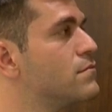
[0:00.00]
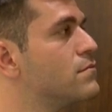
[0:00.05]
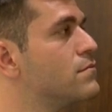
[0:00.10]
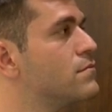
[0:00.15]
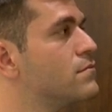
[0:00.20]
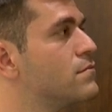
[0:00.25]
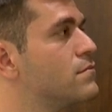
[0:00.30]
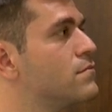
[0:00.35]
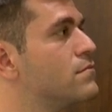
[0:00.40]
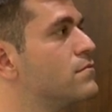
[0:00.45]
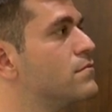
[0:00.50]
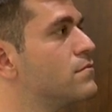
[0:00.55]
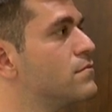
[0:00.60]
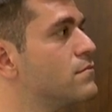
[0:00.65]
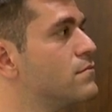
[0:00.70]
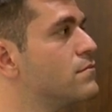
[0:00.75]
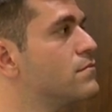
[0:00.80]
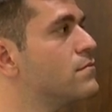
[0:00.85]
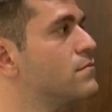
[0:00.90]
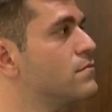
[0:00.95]

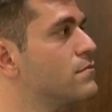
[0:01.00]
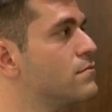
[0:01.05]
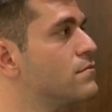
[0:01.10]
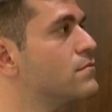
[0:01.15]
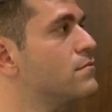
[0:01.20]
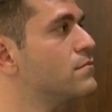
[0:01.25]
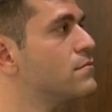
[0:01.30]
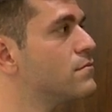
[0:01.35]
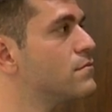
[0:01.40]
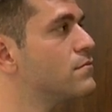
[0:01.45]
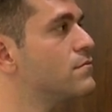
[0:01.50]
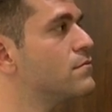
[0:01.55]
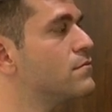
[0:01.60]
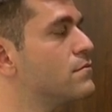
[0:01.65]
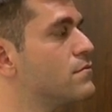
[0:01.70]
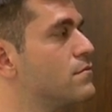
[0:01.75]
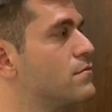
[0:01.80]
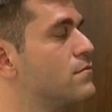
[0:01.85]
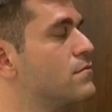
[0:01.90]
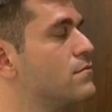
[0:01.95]

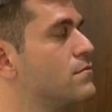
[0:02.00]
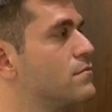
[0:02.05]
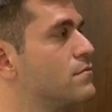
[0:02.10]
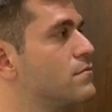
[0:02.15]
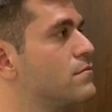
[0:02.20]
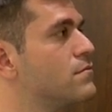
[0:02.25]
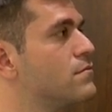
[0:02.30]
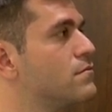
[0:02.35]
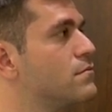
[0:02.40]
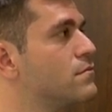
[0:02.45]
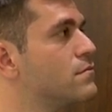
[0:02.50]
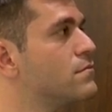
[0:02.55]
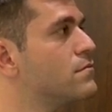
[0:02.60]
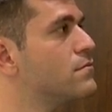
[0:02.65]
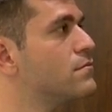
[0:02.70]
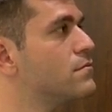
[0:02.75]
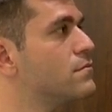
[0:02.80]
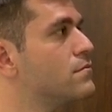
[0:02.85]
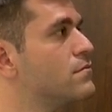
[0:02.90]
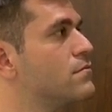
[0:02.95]

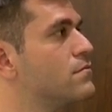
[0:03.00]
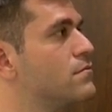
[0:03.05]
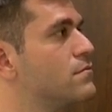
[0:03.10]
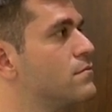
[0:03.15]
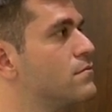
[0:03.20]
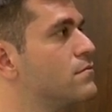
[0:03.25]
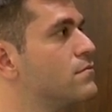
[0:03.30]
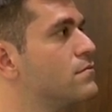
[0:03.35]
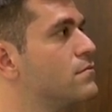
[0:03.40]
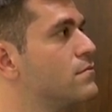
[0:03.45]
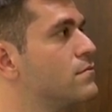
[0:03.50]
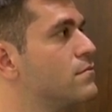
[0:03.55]
The person shown says nothing.